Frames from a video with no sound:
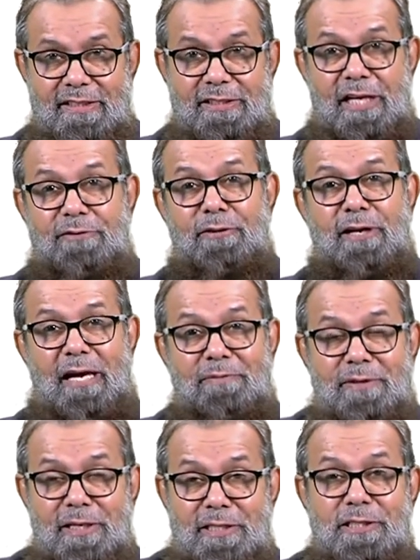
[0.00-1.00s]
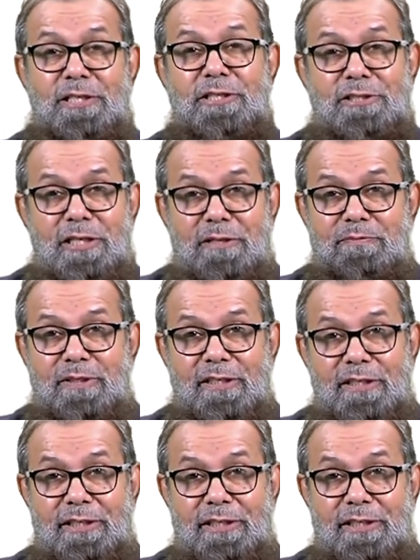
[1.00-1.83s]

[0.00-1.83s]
There were libraries in Egypt,